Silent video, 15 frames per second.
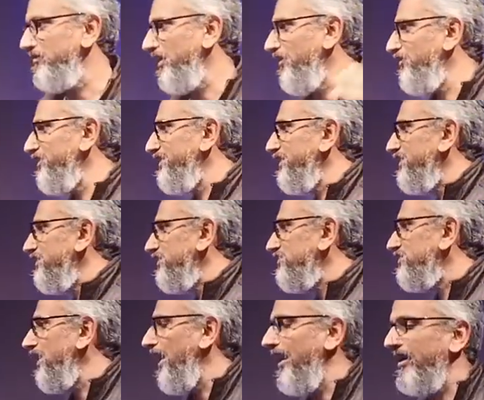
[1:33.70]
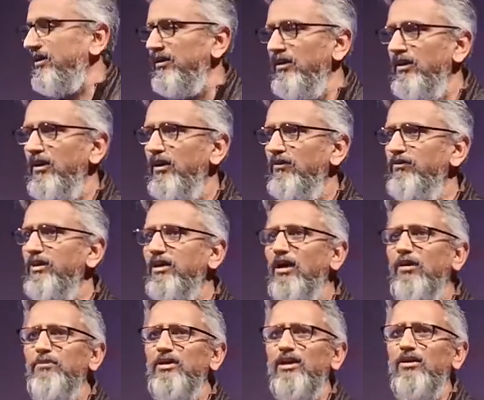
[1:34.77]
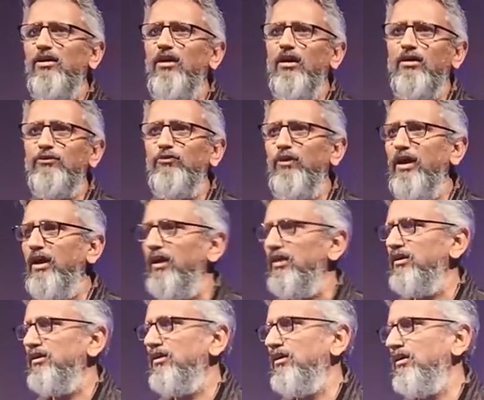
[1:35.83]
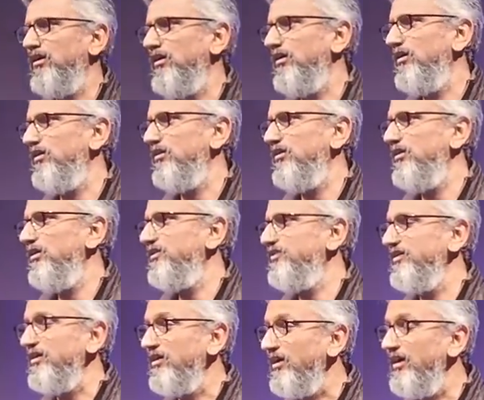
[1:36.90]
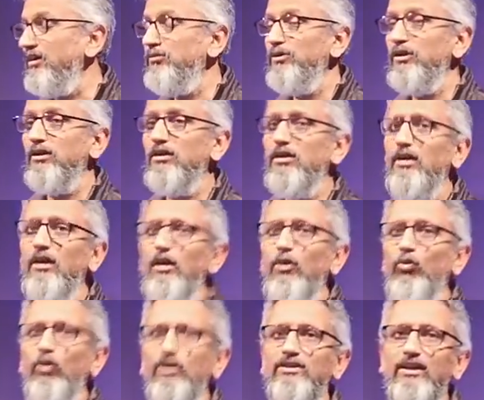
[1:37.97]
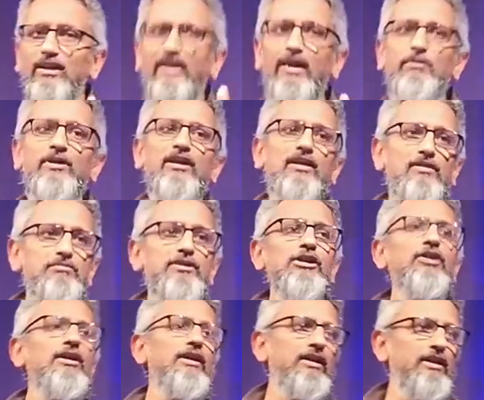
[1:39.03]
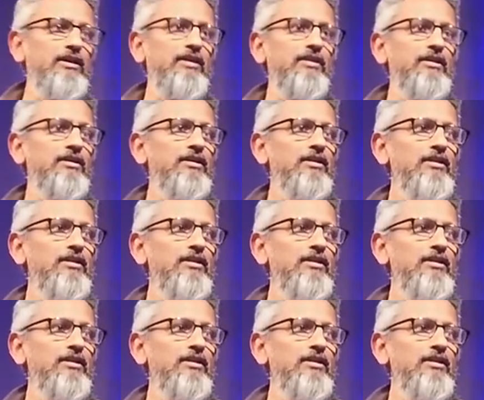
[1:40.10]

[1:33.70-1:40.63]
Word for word: everything in the stack. We've come a long way. It's incredible what the gaming community